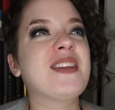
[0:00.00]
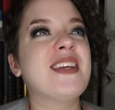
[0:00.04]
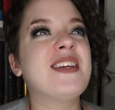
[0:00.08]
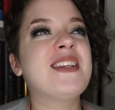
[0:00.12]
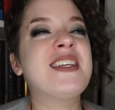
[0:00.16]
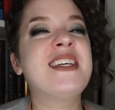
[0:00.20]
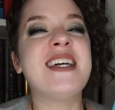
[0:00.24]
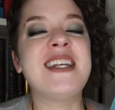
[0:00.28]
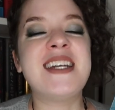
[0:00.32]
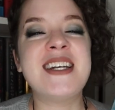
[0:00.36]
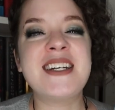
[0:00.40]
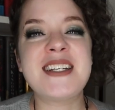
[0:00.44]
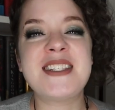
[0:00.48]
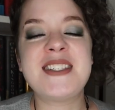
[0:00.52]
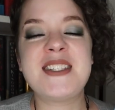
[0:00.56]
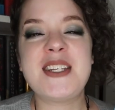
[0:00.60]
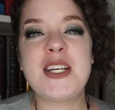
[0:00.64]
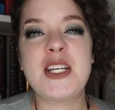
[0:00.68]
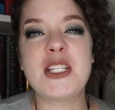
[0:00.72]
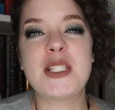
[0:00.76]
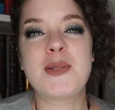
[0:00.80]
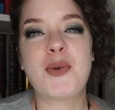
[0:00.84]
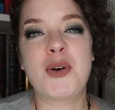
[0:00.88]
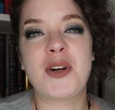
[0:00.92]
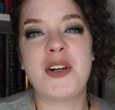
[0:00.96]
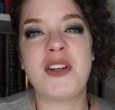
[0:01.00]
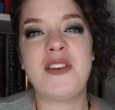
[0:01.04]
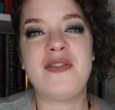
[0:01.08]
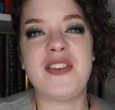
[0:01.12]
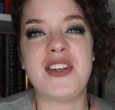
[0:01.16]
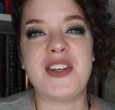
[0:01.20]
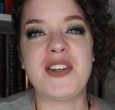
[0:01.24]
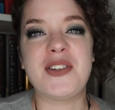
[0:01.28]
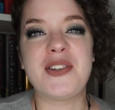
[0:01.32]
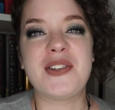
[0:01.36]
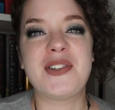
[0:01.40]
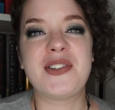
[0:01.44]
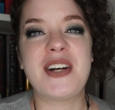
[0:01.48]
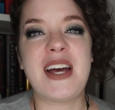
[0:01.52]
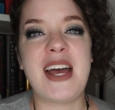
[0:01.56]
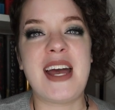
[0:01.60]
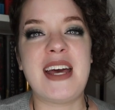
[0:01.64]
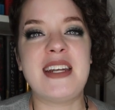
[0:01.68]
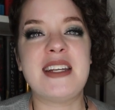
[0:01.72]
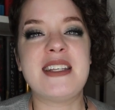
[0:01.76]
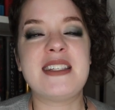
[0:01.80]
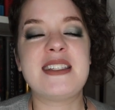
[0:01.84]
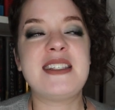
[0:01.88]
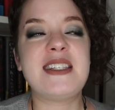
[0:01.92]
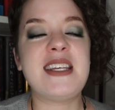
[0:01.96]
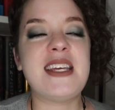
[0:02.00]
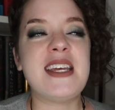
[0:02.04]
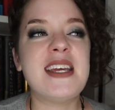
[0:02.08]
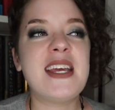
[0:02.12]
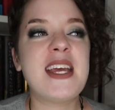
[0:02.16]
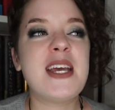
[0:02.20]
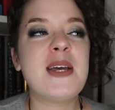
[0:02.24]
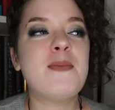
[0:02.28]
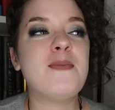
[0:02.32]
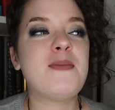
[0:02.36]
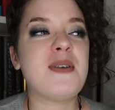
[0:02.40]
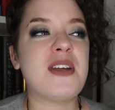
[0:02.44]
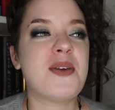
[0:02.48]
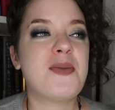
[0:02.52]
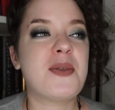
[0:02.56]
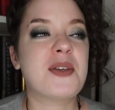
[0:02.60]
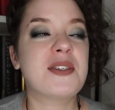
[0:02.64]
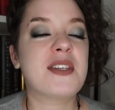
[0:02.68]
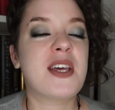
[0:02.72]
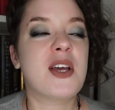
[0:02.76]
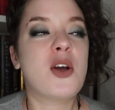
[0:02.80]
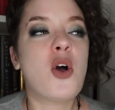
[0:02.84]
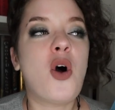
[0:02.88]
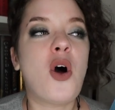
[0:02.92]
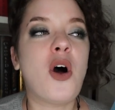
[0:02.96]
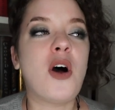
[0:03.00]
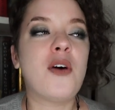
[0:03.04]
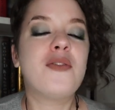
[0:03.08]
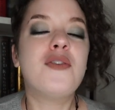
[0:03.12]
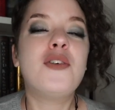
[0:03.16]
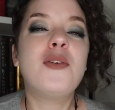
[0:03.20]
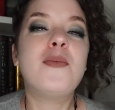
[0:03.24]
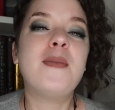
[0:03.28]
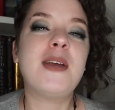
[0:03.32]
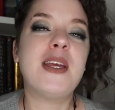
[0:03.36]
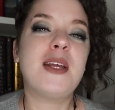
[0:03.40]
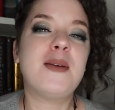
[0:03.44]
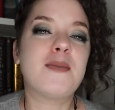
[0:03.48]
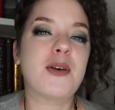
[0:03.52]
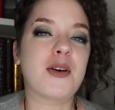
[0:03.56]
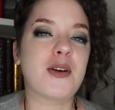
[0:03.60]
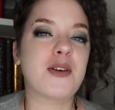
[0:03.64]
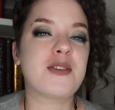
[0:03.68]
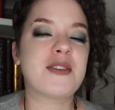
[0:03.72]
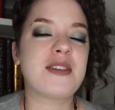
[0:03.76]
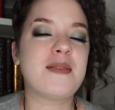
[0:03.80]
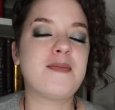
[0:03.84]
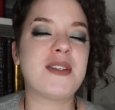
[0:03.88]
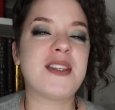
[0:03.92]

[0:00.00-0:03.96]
getting to see his point of view and seeing him being this like awful mean person,